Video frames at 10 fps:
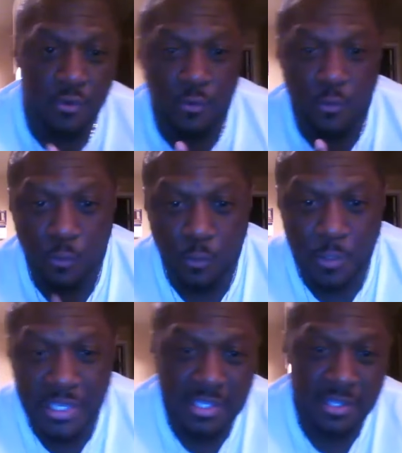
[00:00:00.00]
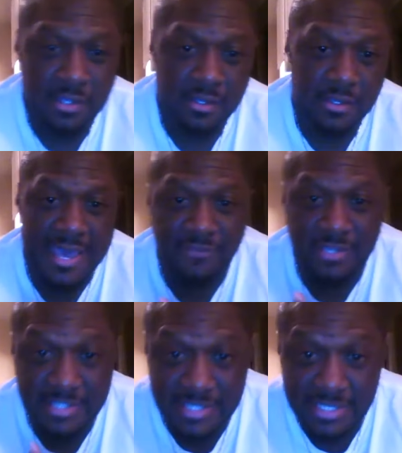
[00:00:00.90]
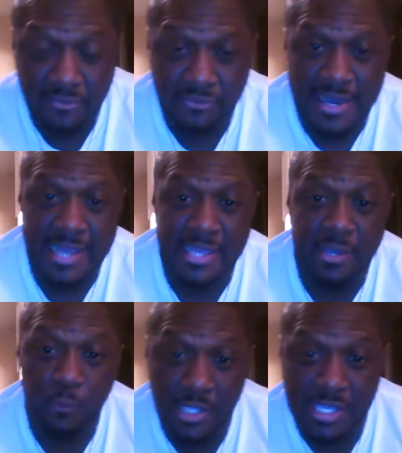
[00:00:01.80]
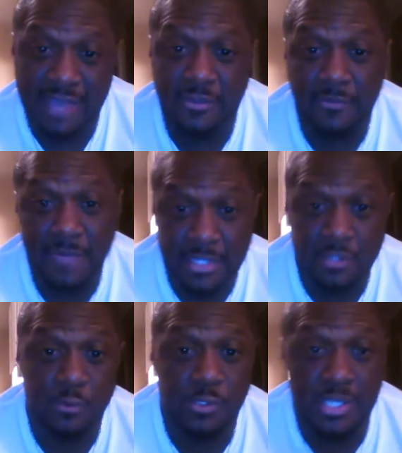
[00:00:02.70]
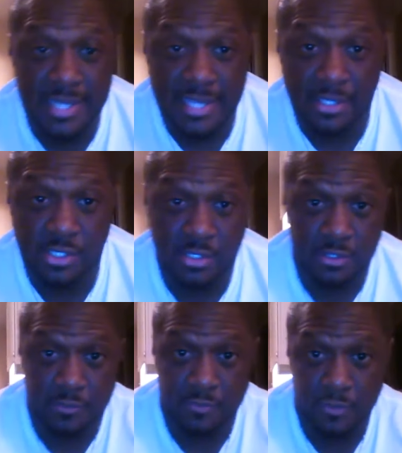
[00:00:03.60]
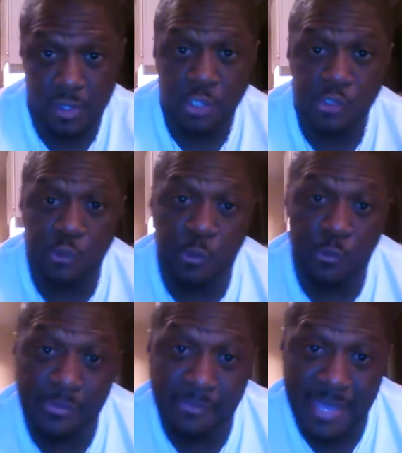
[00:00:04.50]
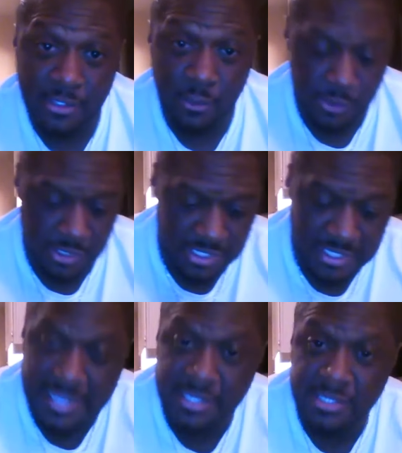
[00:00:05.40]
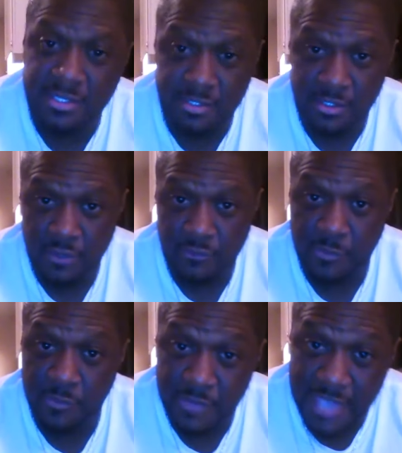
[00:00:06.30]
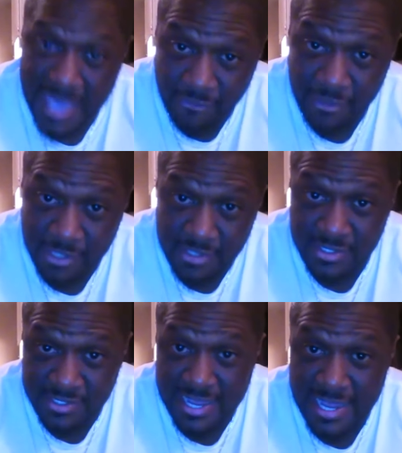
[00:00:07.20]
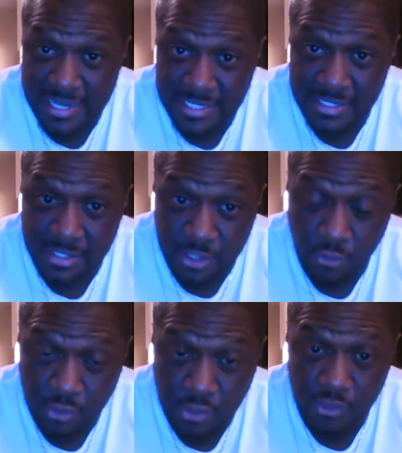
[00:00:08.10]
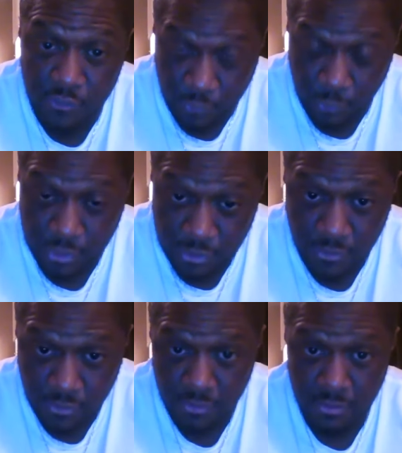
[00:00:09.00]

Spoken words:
We have to deify and we have to make those connections. So when we make those connections from African societies and cultures for you,